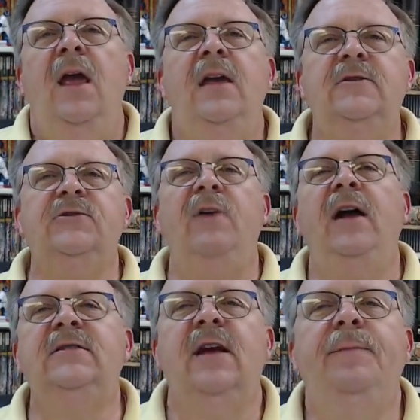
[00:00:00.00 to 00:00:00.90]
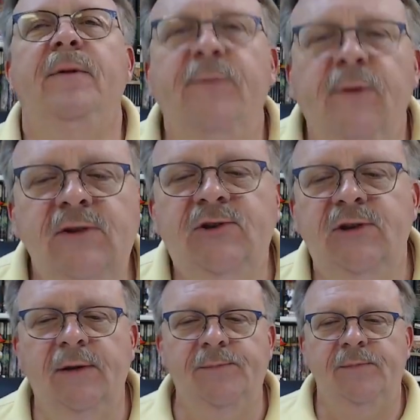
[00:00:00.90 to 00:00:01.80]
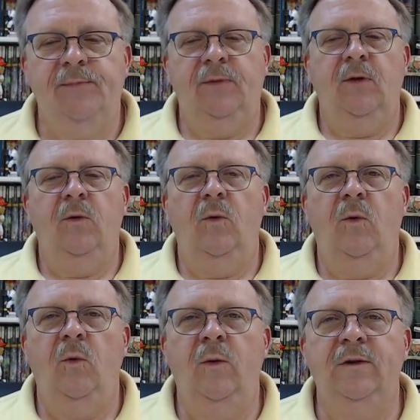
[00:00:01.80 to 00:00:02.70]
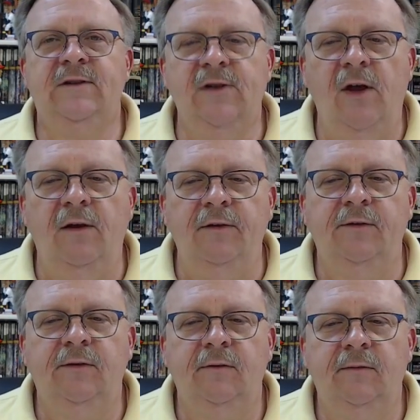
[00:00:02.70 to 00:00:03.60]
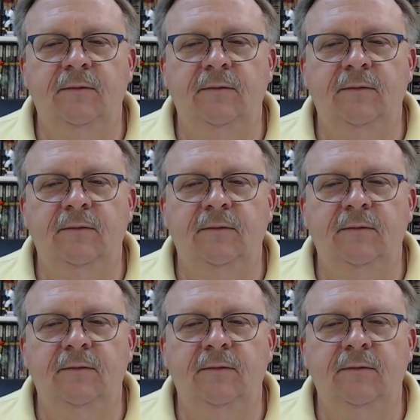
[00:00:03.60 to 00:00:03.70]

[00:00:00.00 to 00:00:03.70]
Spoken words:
He strikes up a friendship with Saul's